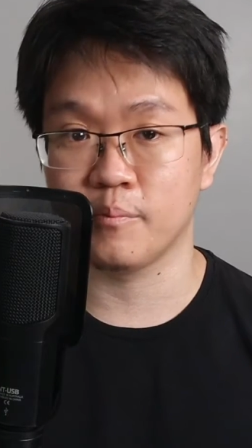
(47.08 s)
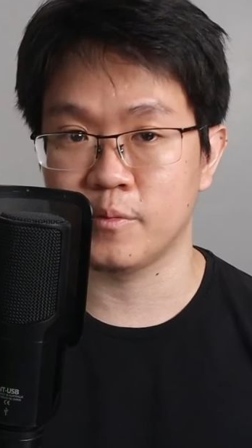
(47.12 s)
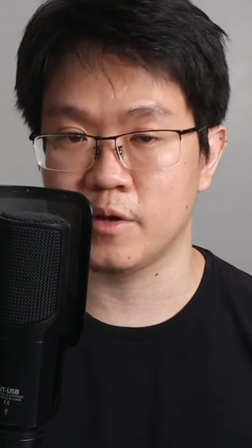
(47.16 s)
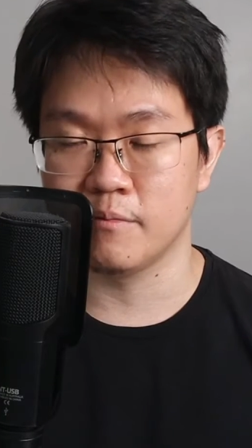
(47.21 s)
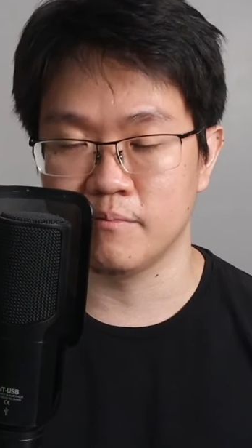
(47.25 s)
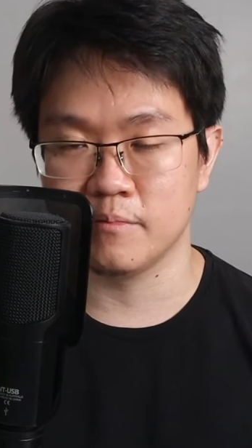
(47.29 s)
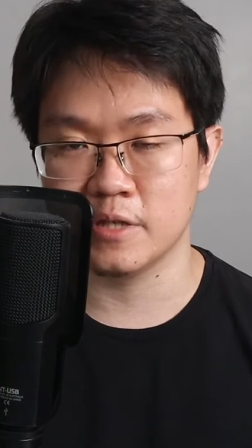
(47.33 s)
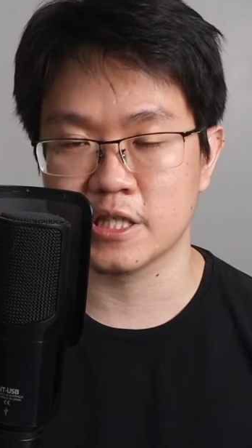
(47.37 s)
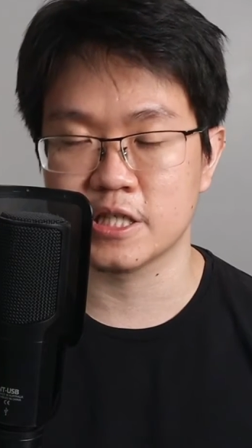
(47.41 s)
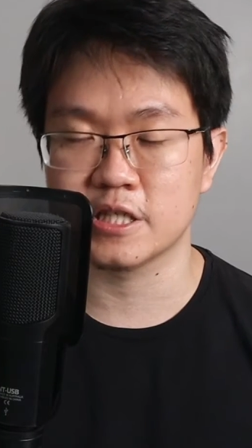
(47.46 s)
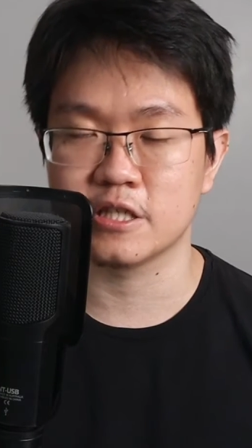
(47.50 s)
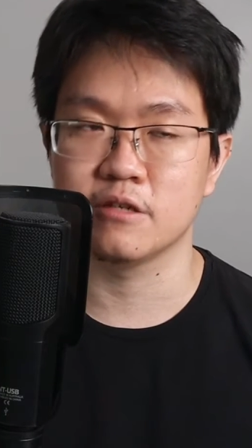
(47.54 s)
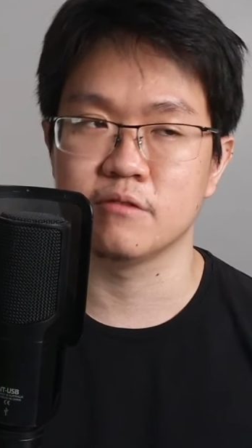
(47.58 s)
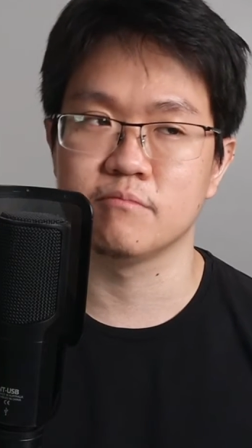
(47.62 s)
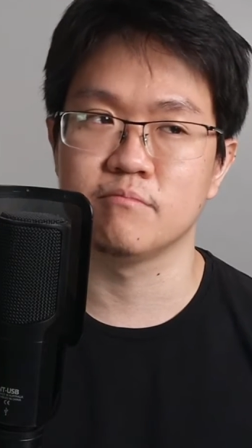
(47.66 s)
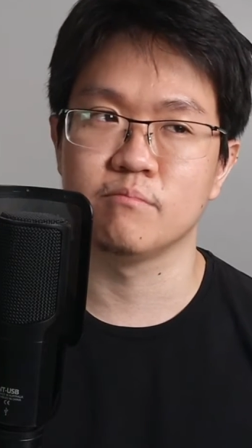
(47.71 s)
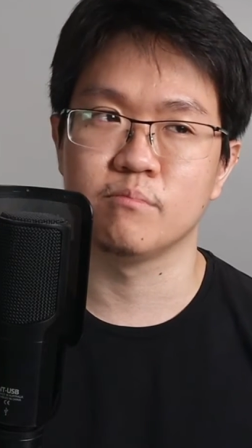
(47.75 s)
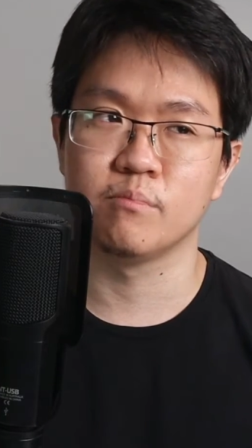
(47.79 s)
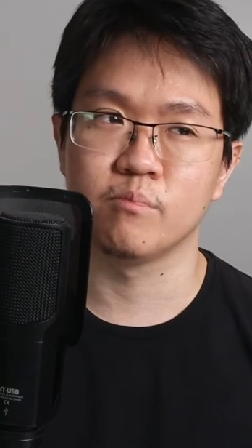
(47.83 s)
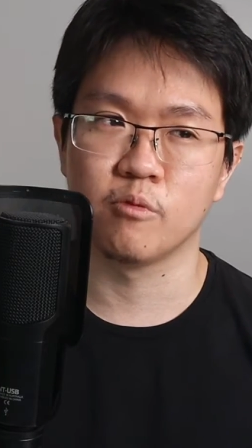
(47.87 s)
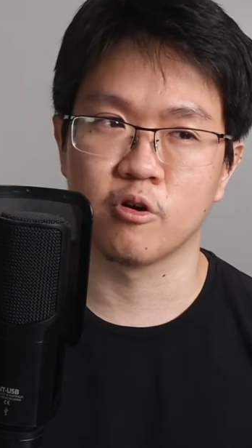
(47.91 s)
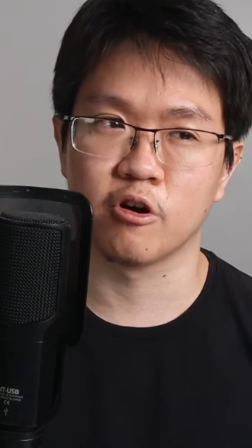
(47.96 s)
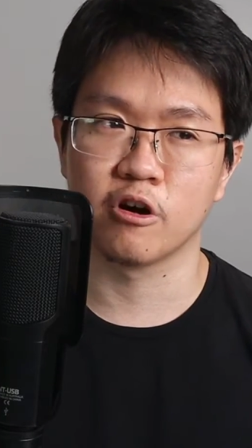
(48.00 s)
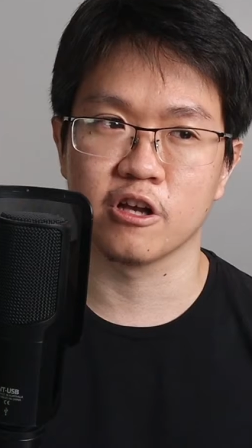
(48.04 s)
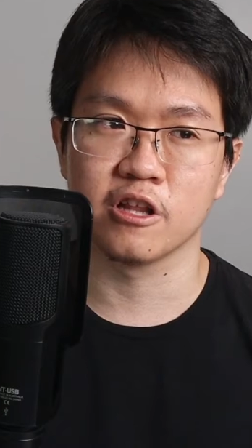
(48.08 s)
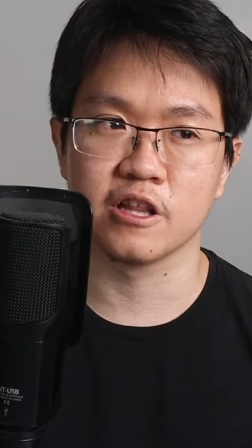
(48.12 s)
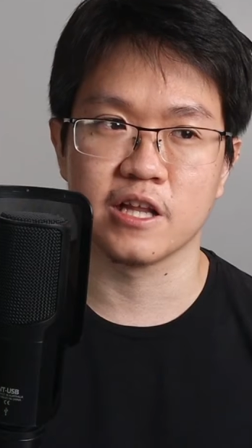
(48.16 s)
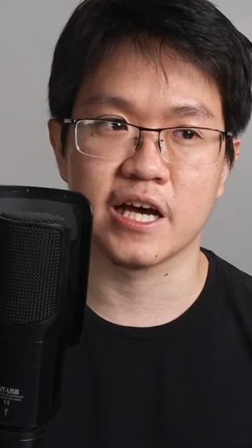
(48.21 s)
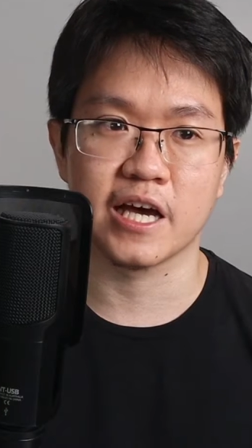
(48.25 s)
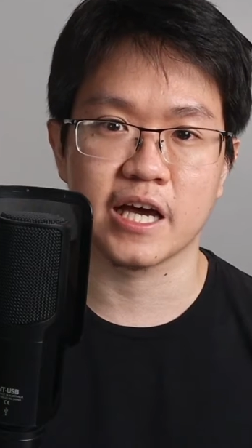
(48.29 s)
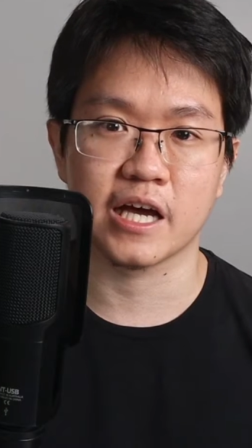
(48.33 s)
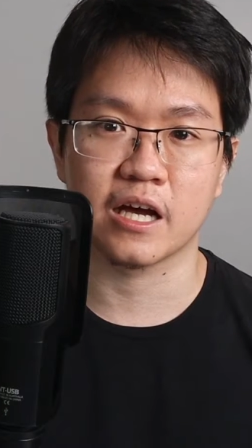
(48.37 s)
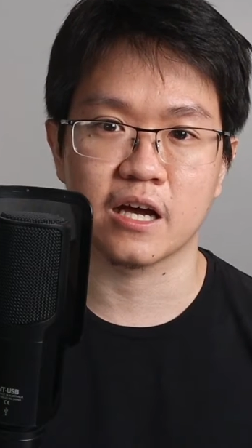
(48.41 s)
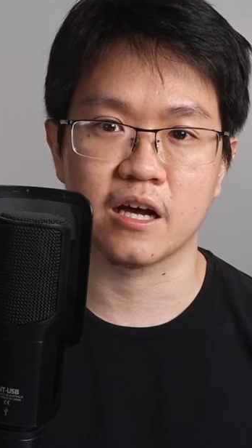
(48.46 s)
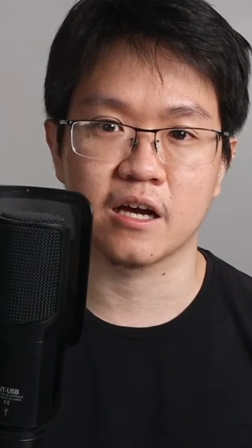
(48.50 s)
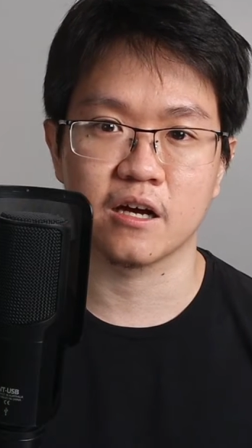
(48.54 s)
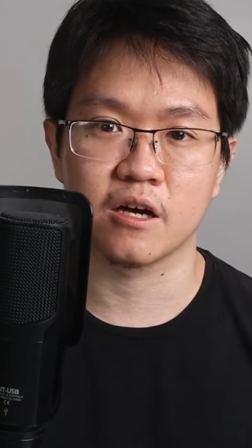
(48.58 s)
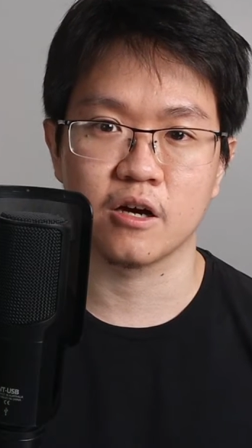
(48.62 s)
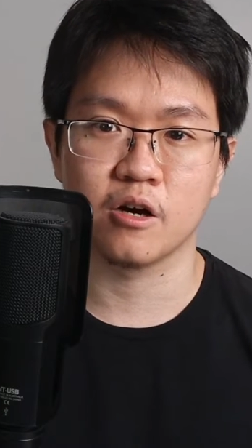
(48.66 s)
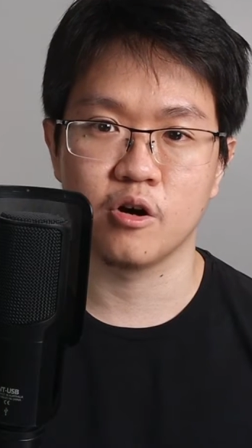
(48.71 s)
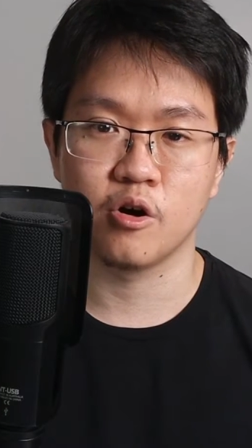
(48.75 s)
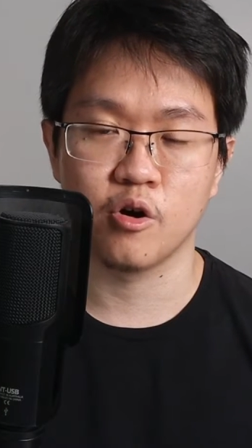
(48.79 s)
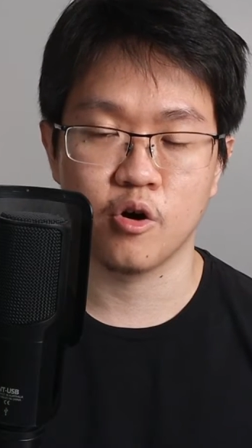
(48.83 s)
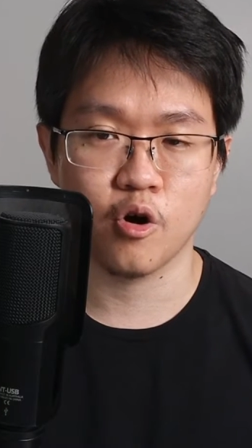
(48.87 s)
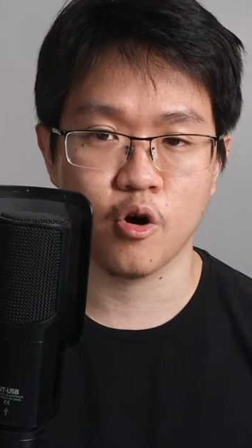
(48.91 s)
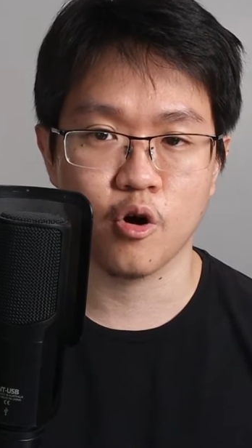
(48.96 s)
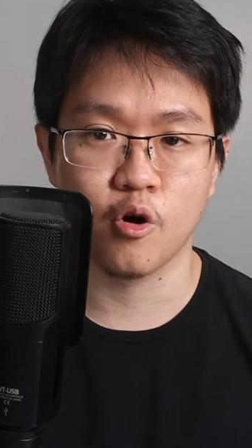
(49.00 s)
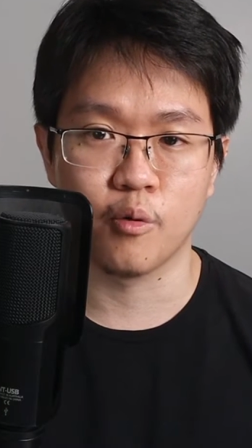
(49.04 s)
optimism, more like
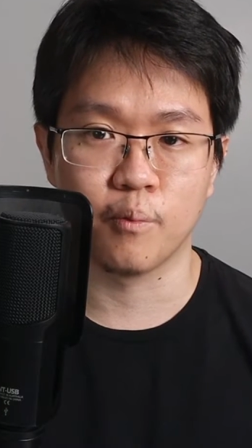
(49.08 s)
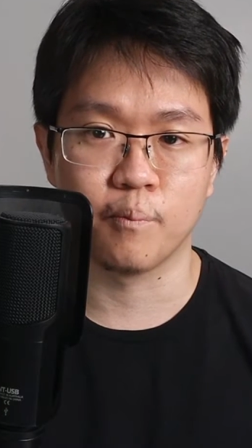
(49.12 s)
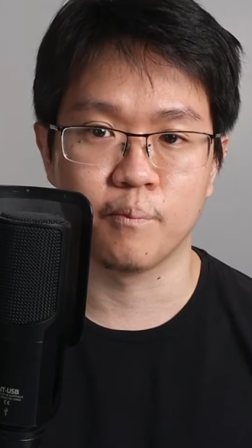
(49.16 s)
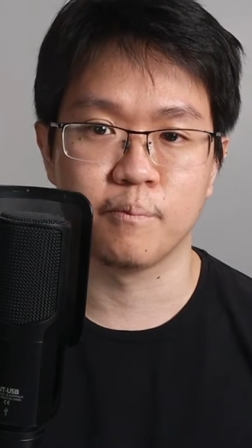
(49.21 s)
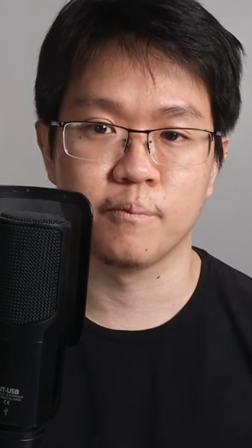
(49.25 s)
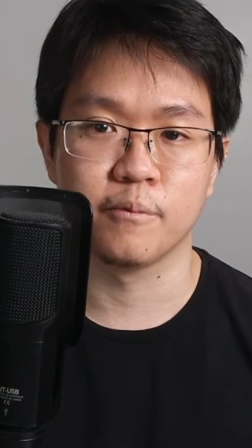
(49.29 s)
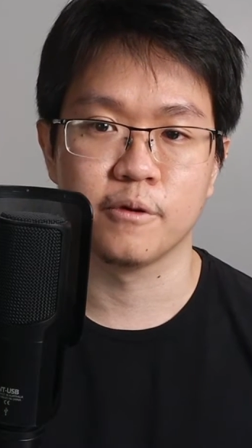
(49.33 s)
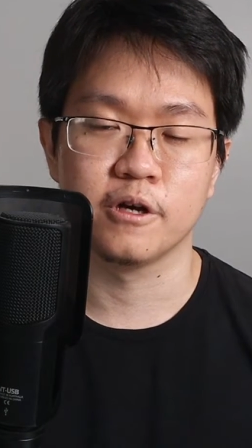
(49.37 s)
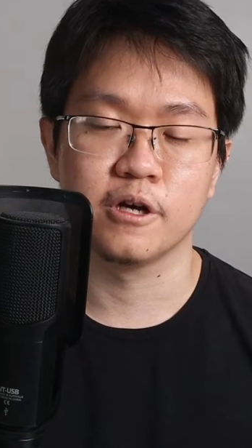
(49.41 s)
hope.